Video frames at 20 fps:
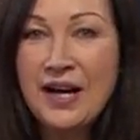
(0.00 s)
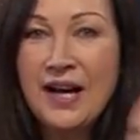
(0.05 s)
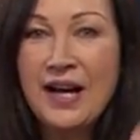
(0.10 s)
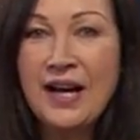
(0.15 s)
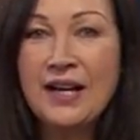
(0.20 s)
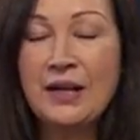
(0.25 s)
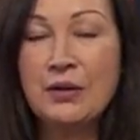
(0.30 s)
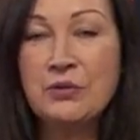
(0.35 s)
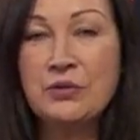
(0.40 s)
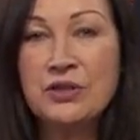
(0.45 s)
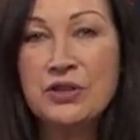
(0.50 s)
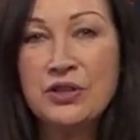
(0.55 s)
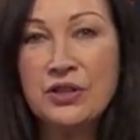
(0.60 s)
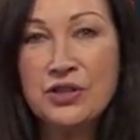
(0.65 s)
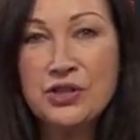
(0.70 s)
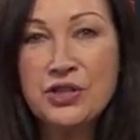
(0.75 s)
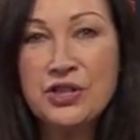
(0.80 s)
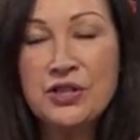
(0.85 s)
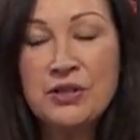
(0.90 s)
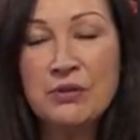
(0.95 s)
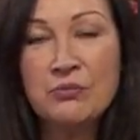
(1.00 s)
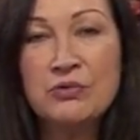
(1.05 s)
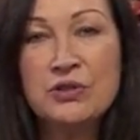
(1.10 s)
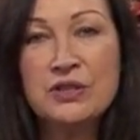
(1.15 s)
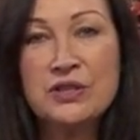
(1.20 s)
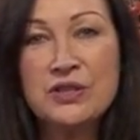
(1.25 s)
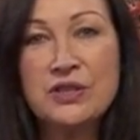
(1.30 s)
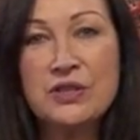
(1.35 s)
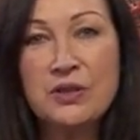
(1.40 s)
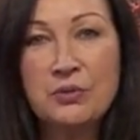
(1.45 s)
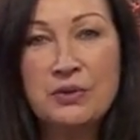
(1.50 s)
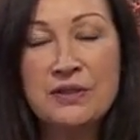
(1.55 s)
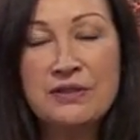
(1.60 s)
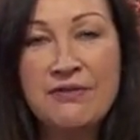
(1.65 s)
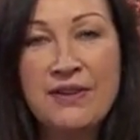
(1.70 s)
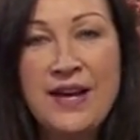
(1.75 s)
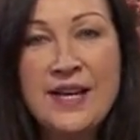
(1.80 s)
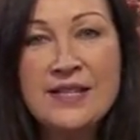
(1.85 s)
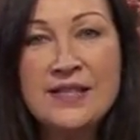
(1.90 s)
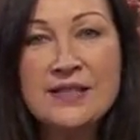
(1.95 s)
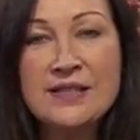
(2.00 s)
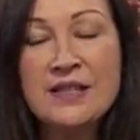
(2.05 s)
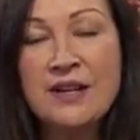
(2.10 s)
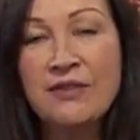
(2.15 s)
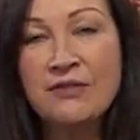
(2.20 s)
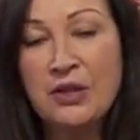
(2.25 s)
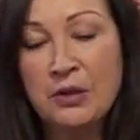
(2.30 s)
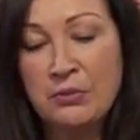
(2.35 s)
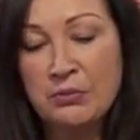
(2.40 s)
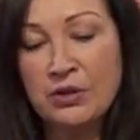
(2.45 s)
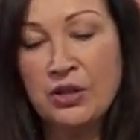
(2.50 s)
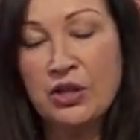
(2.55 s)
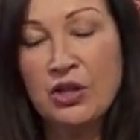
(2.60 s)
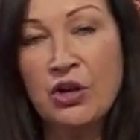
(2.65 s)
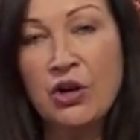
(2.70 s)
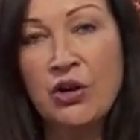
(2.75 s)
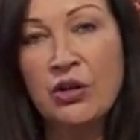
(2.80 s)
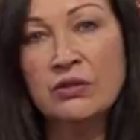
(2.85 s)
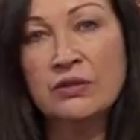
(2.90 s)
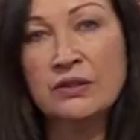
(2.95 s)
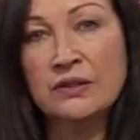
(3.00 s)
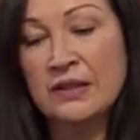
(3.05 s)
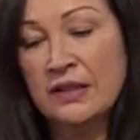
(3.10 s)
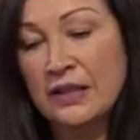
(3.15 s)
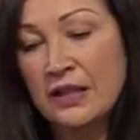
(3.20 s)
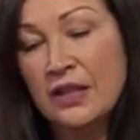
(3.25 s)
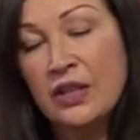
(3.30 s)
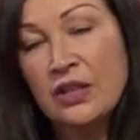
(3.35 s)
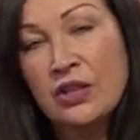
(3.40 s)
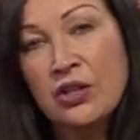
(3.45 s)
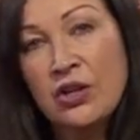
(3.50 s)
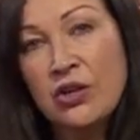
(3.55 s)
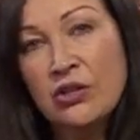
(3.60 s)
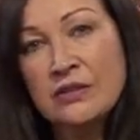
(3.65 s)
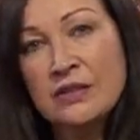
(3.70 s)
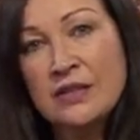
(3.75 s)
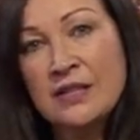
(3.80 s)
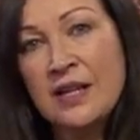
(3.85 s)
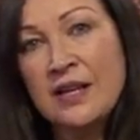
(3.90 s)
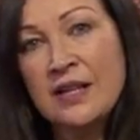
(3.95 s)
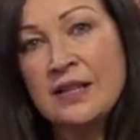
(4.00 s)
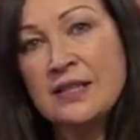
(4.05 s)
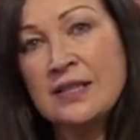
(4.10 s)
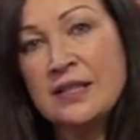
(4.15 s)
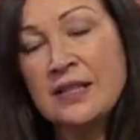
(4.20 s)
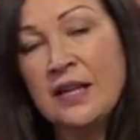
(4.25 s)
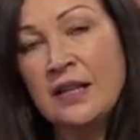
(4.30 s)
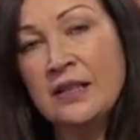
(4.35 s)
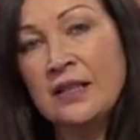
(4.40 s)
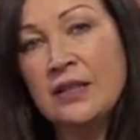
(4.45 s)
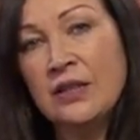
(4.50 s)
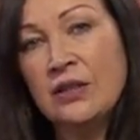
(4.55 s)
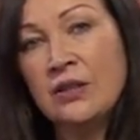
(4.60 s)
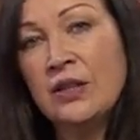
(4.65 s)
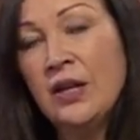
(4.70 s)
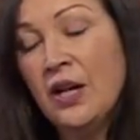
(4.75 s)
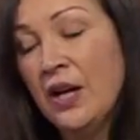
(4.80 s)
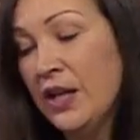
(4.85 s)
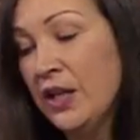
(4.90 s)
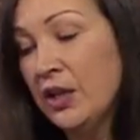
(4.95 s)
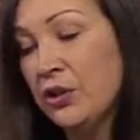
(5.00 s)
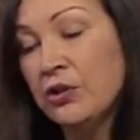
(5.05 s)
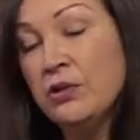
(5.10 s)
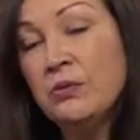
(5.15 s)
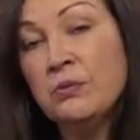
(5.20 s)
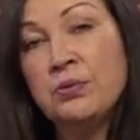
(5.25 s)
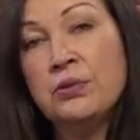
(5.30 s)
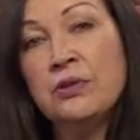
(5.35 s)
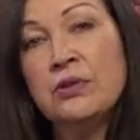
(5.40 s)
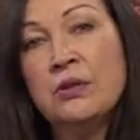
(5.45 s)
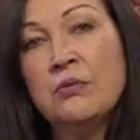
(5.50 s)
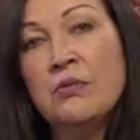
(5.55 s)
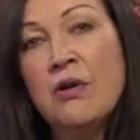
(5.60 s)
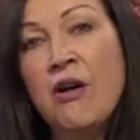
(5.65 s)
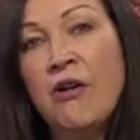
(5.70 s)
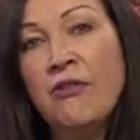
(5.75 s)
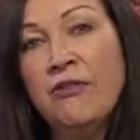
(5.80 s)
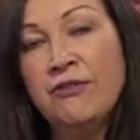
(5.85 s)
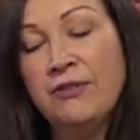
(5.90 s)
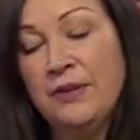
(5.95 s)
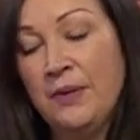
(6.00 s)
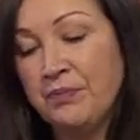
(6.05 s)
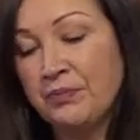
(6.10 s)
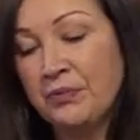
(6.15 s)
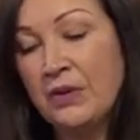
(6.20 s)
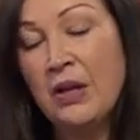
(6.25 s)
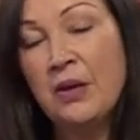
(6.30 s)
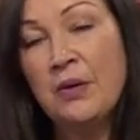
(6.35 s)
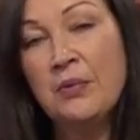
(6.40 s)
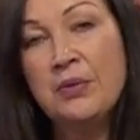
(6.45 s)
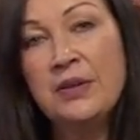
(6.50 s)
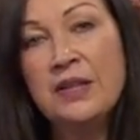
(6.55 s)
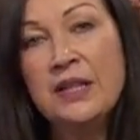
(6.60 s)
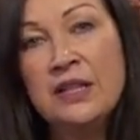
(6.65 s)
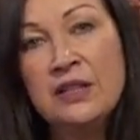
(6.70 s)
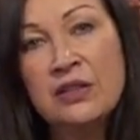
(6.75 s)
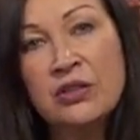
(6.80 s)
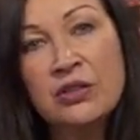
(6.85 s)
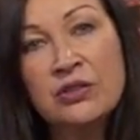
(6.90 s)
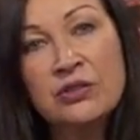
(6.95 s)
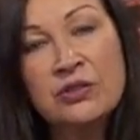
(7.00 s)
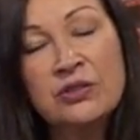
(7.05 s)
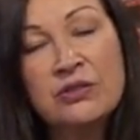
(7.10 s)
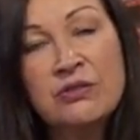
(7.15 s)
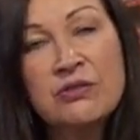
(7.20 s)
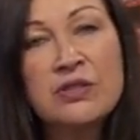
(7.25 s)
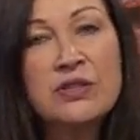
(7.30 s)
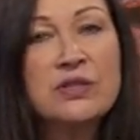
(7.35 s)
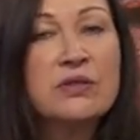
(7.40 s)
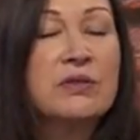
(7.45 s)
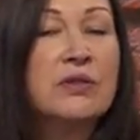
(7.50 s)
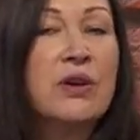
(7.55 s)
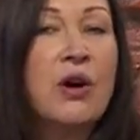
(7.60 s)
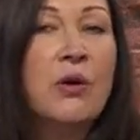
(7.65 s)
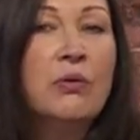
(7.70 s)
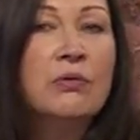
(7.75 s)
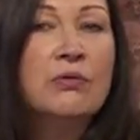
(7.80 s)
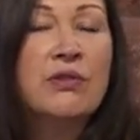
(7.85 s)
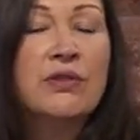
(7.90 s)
And I would cushion him with vests and everything, but cotton tights, and he couldn't pull them off. But he'd gotten used to hold